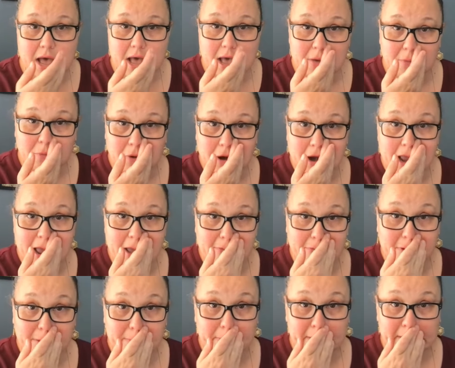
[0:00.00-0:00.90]
uh, where
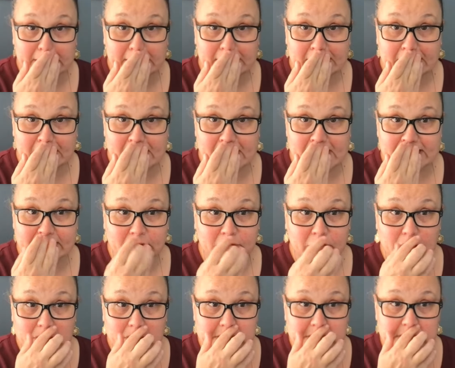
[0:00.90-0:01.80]
everybody can kind
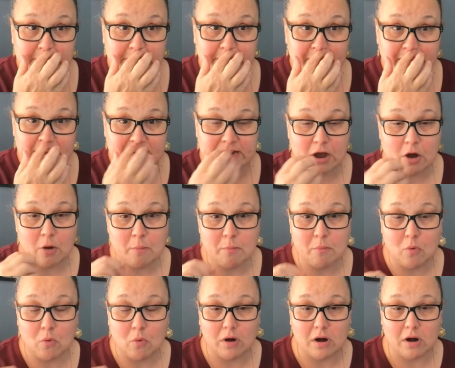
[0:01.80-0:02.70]
of look to find
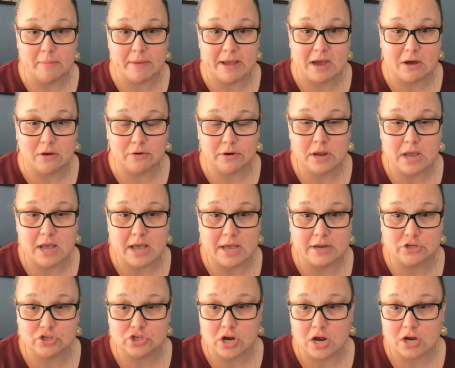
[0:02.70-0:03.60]
out more about
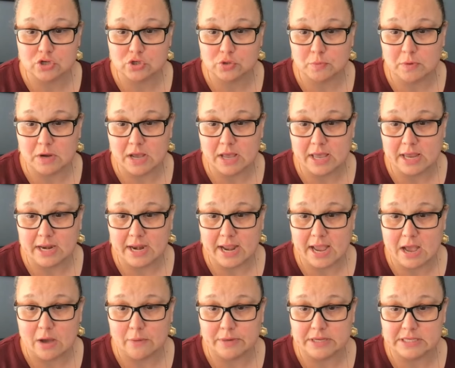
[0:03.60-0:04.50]
uh, joshua
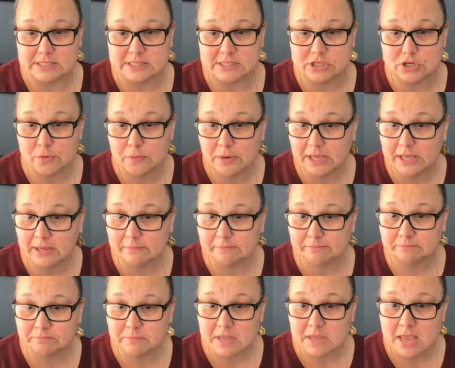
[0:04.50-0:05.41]
and how he's doing